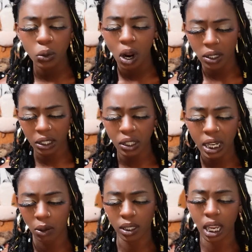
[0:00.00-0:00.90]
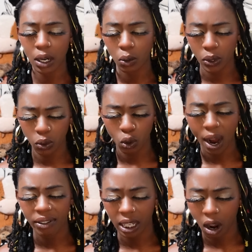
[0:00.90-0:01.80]
too dark to see outside who was
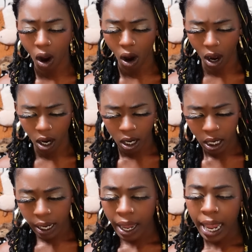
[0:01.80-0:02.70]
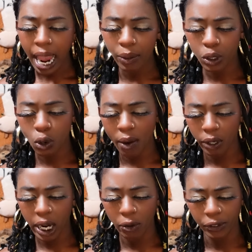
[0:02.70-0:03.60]
driving the car. And the driver
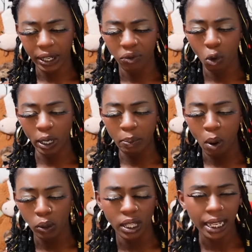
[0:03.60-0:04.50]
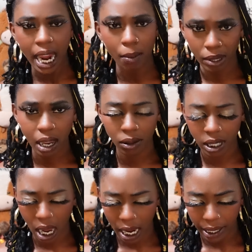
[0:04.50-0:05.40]
carefully avoided most of the cameras
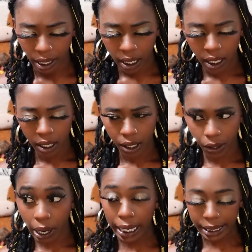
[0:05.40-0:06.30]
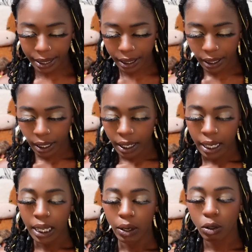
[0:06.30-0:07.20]
outside. Great.
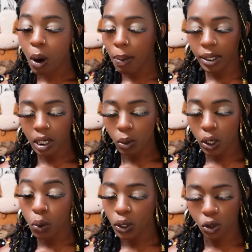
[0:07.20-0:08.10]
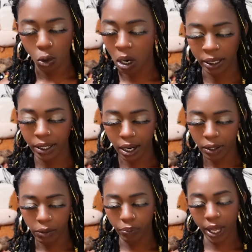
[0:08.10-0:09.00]
It was probably someone who was drunk, you
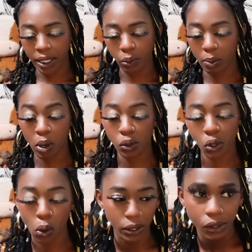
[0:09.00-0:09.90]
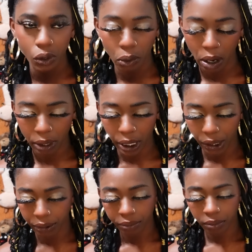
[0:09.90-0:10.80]
know? That's what most tourists do around here.